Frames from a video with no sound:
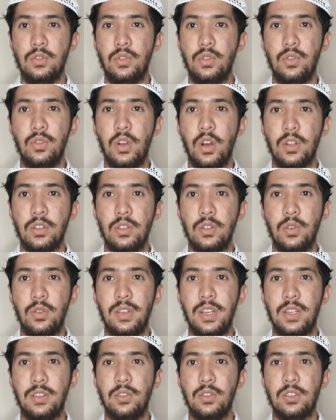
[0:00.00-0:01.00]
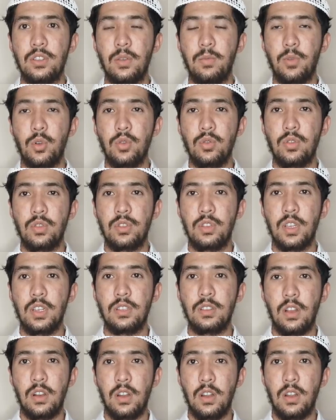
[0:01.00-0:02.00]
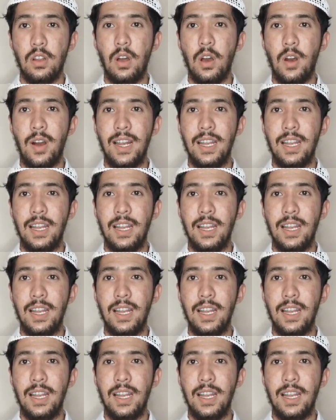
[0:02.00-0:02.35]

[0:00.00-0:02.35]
Do you not know that you're supposed to say sallallahu